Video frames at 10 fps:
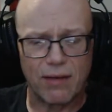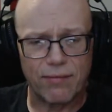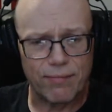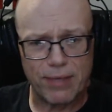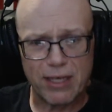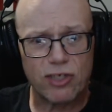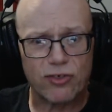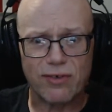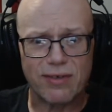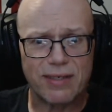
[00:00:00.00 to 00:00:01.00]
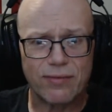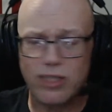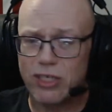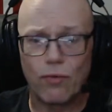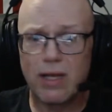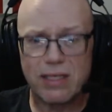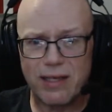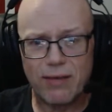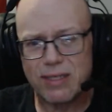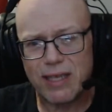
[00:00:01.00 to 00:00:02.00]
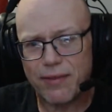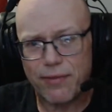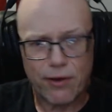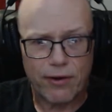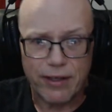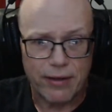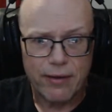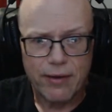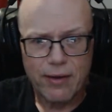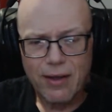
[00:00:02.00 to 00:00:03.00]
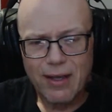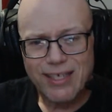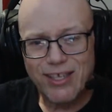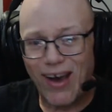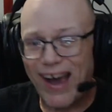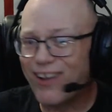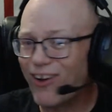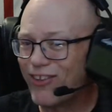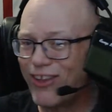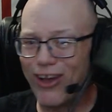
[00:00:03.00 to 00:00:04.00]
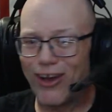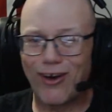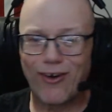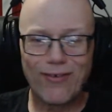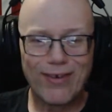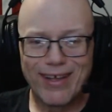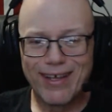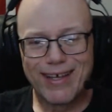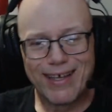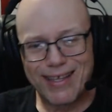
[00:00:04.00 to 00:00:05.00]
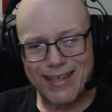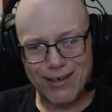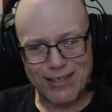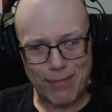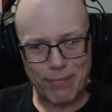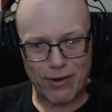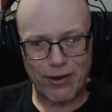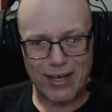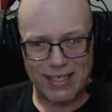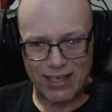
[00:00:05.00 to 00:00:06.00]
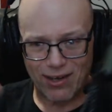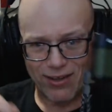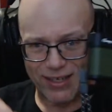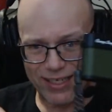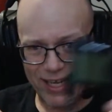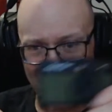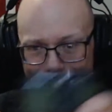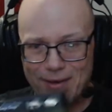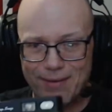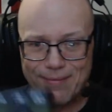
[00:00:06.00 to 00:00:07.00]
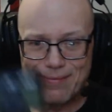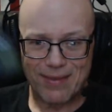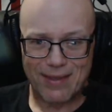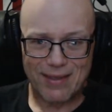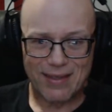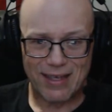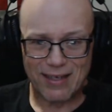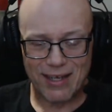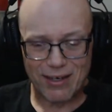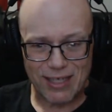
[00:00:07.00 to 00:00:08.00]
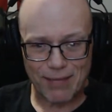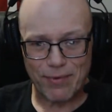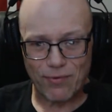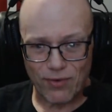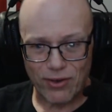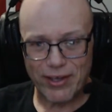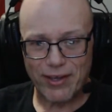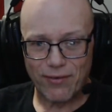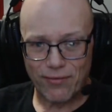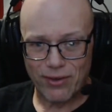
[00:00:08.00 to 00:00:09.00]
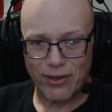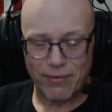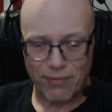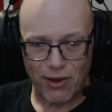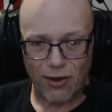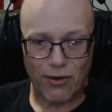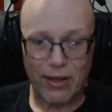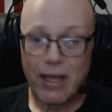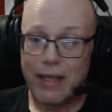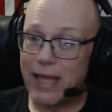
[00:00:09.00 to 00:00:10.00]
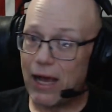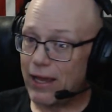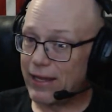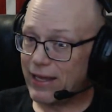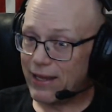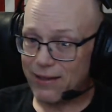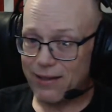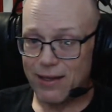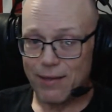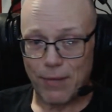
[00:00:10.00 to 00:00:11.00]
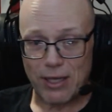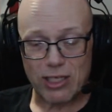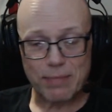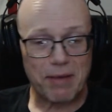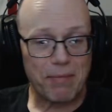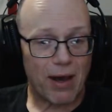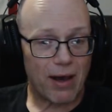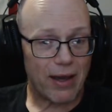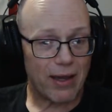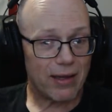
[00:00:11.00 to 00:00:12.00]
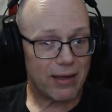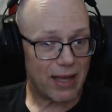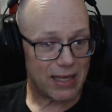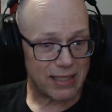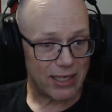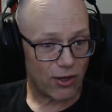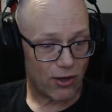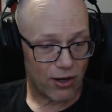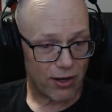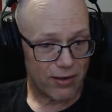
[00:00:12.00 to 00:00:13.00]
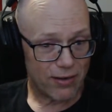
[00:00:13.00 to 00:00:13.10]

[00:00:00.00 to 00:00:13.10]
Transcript: of pictures, which it wasn't. It was like 30. So I don't know. There's something crazy on this camera. There's something really, really wrong. Now, again, might just be my SD card,